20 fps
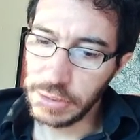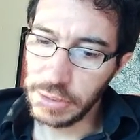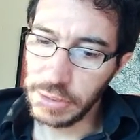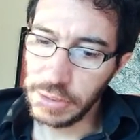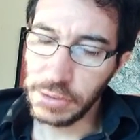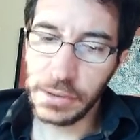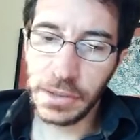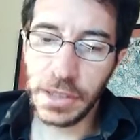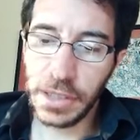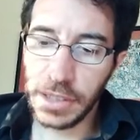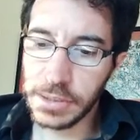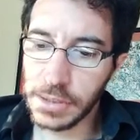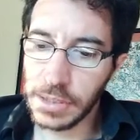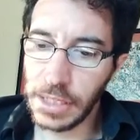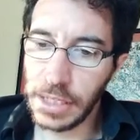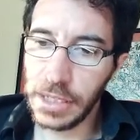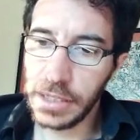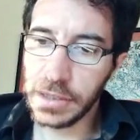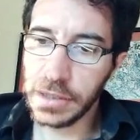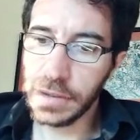in this
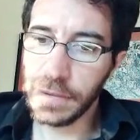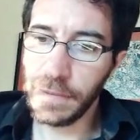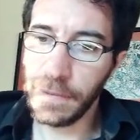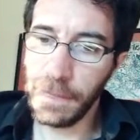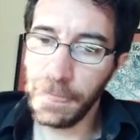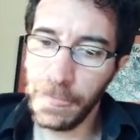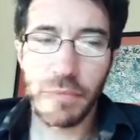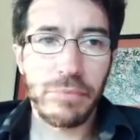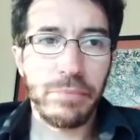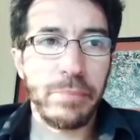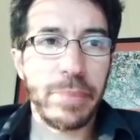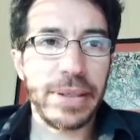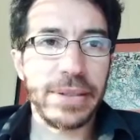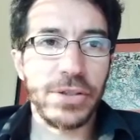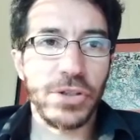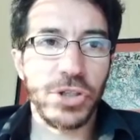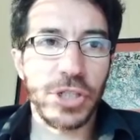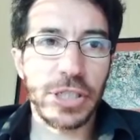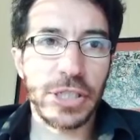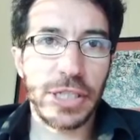case but
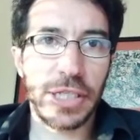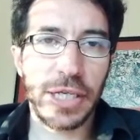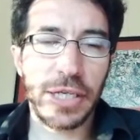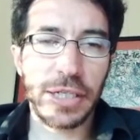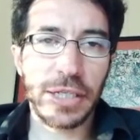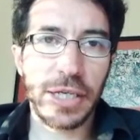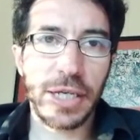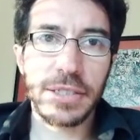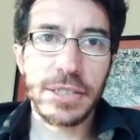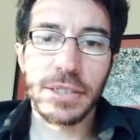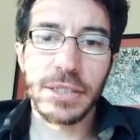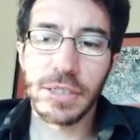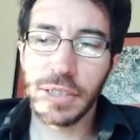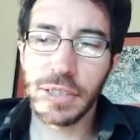not in the other case.